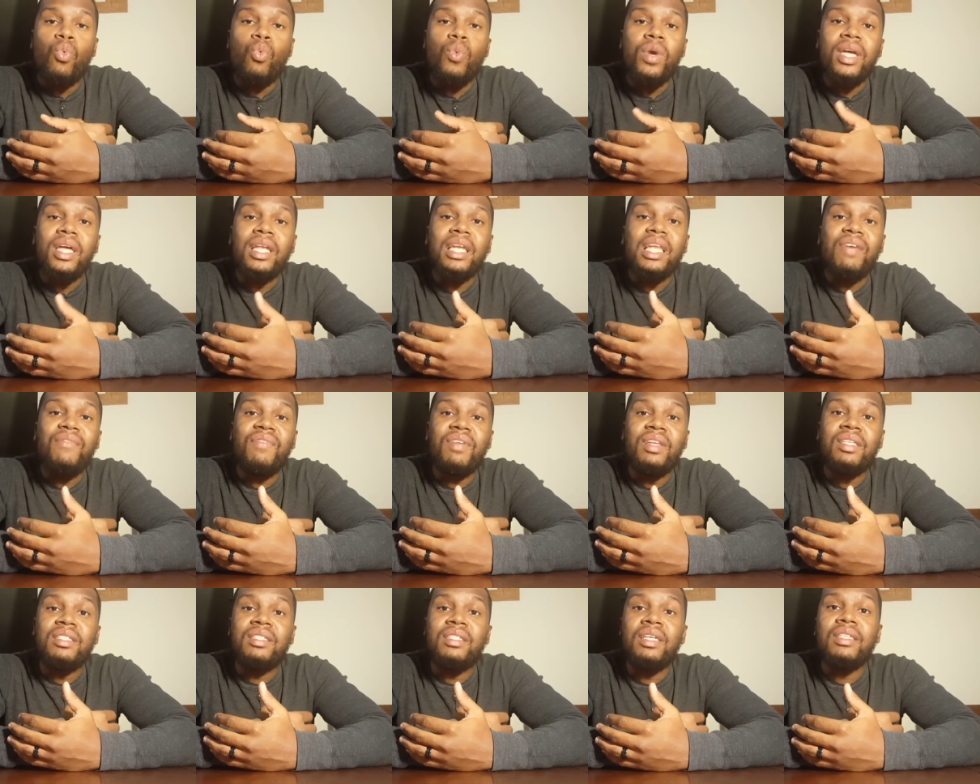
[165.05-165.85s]
we can
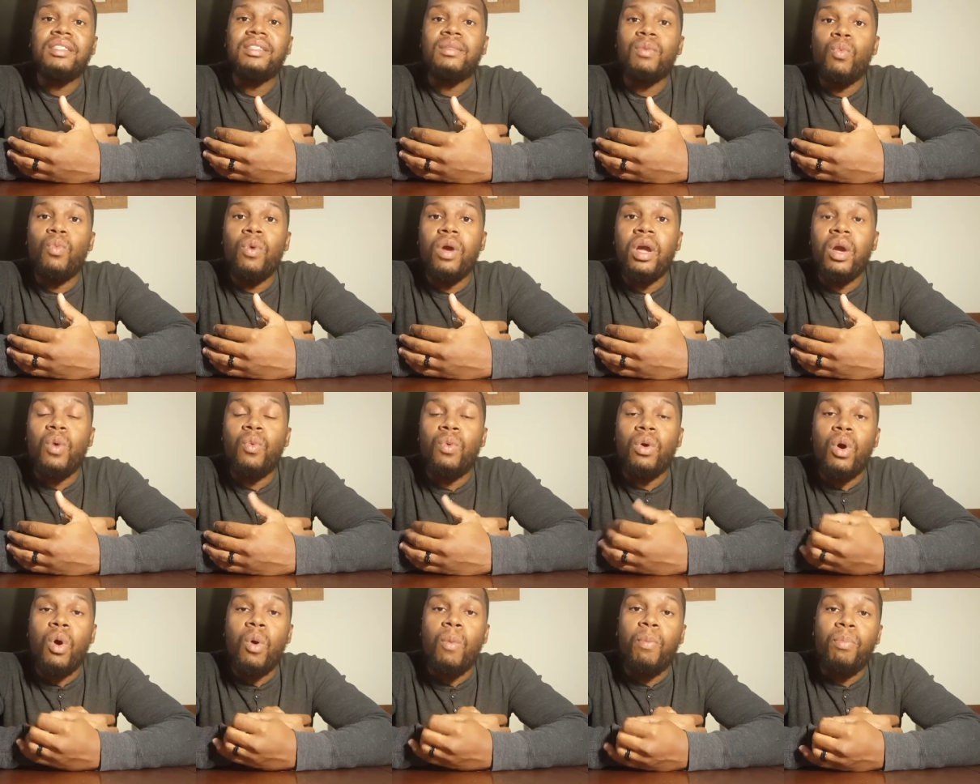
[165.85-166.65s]
live in a system
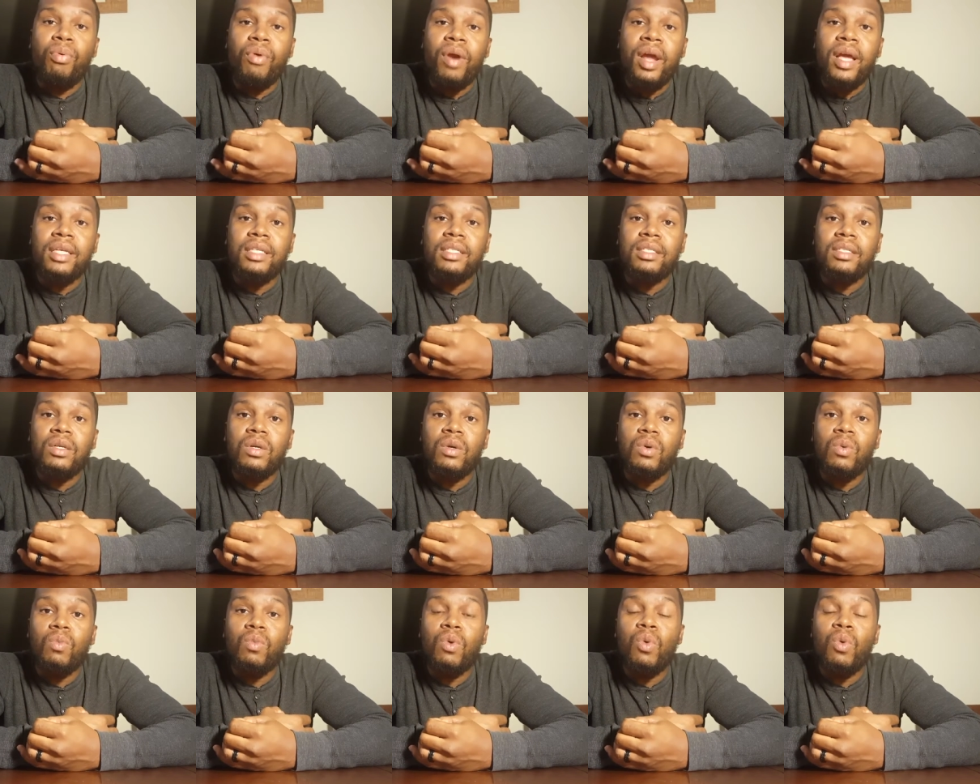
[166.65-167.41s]
where we're oppressed,